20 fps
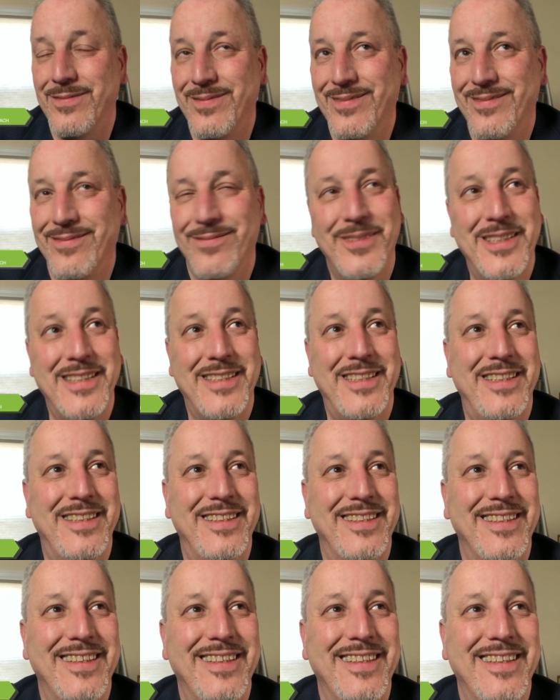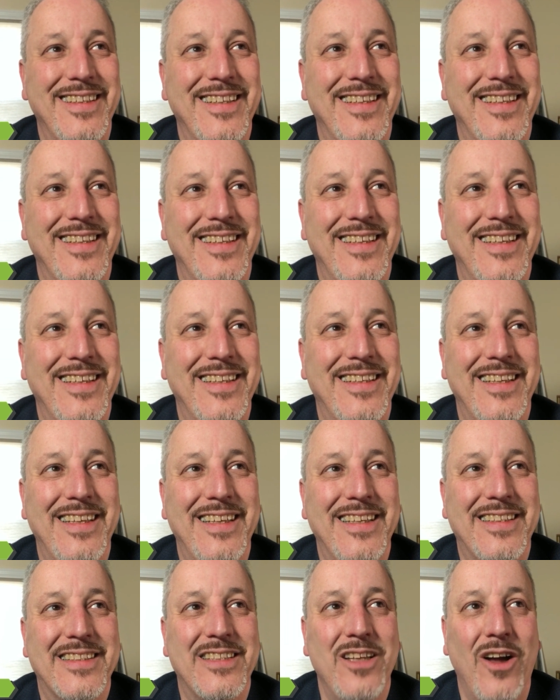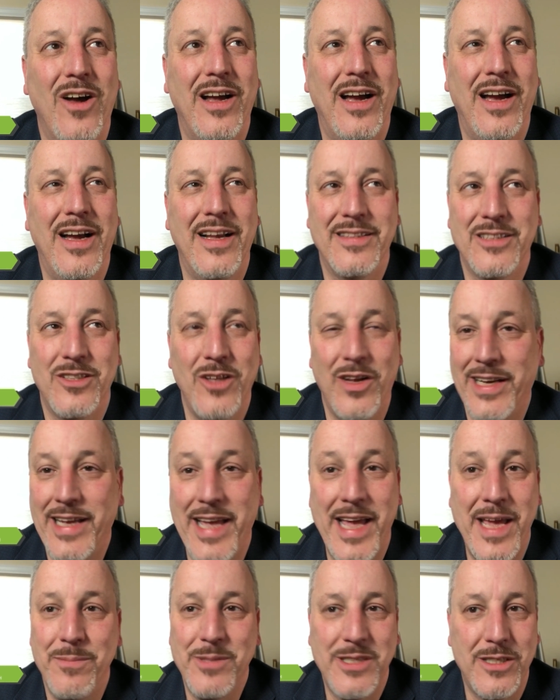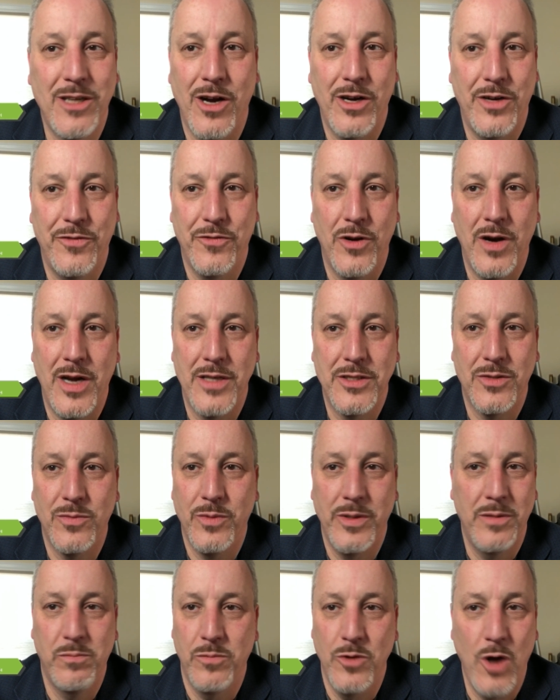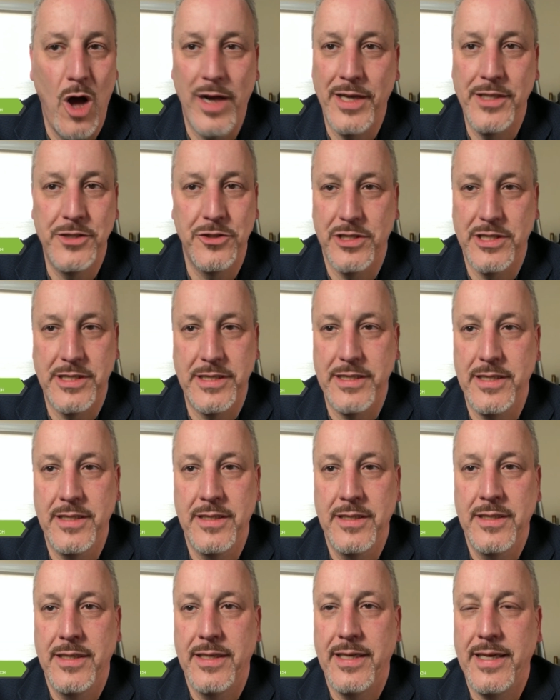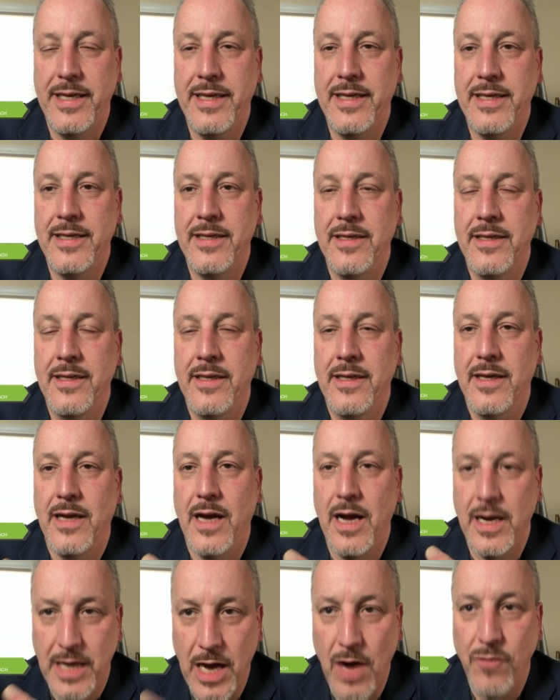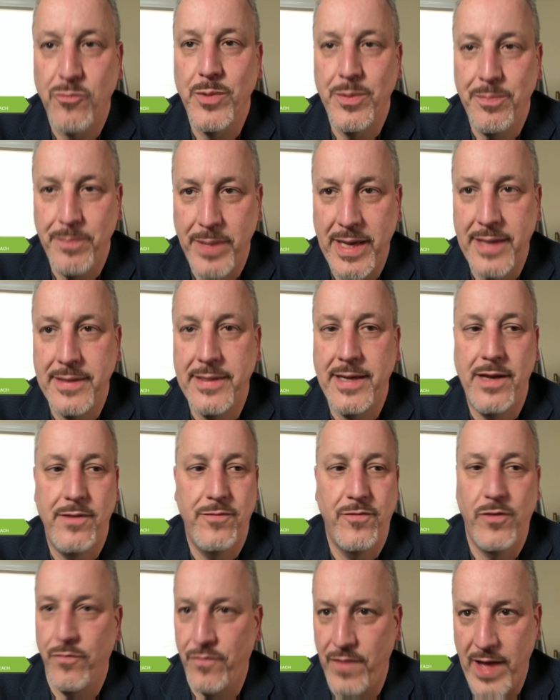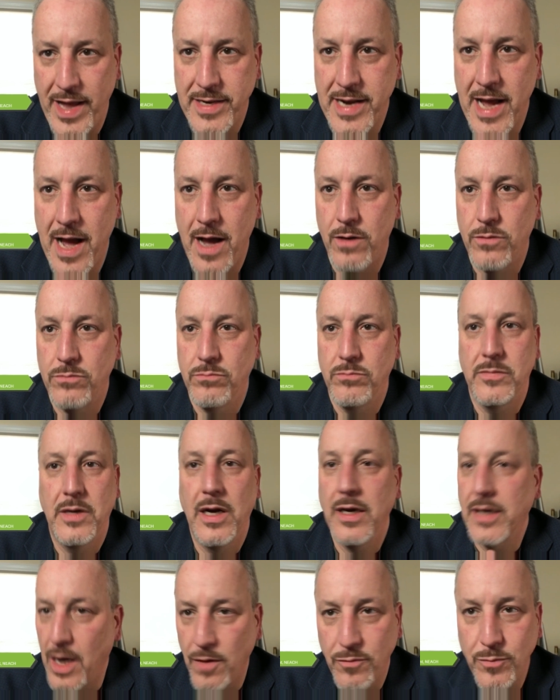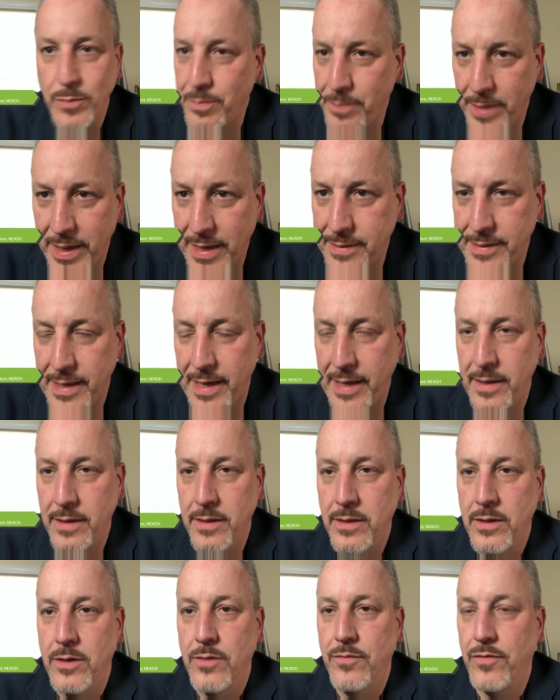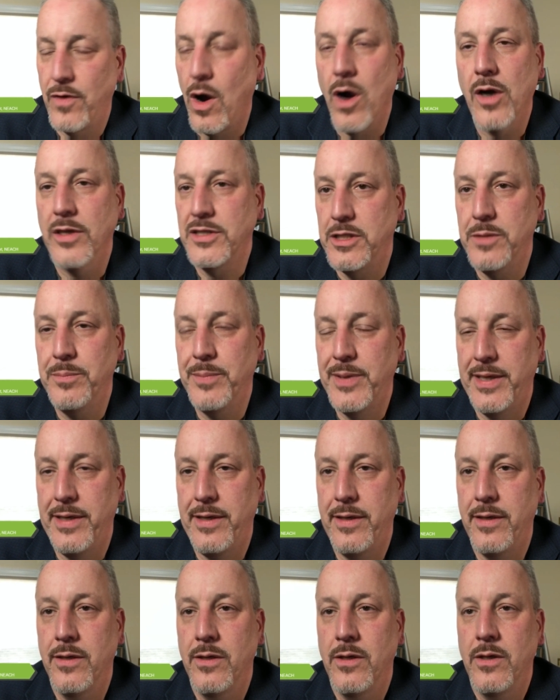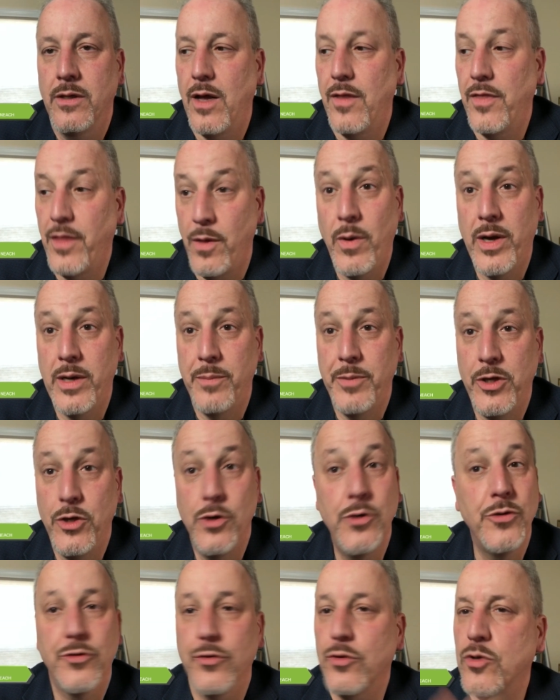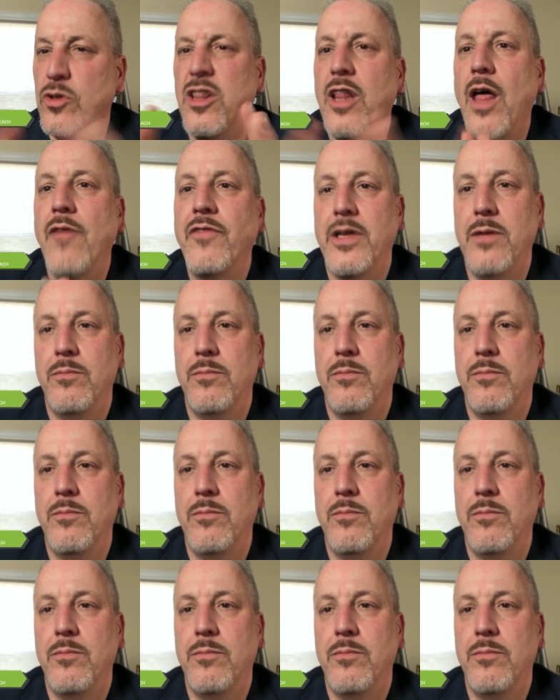What is it? It's not a game starter for us. We're not interested in a government mandate for FedNow, a government mandate for RTP. They want to be users, love it.